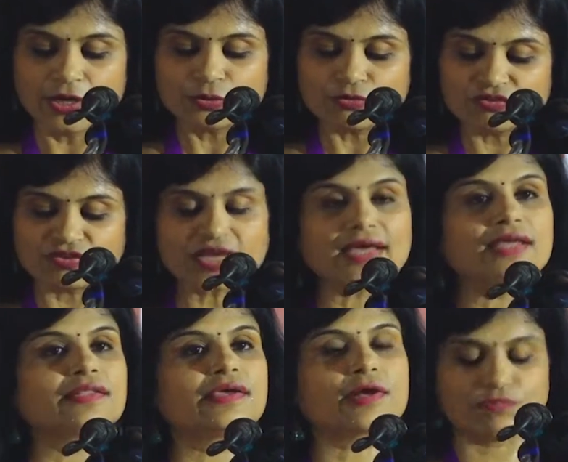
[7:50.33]
to stay
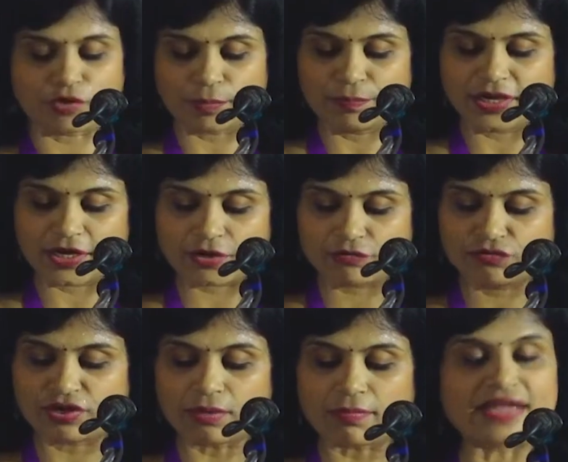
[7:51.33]
there for a period of
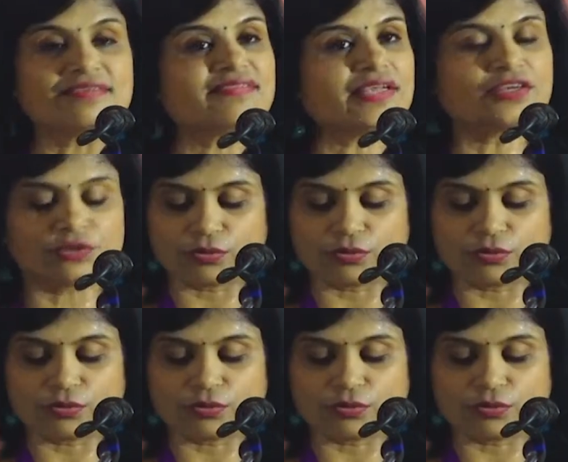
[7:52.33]
3 months and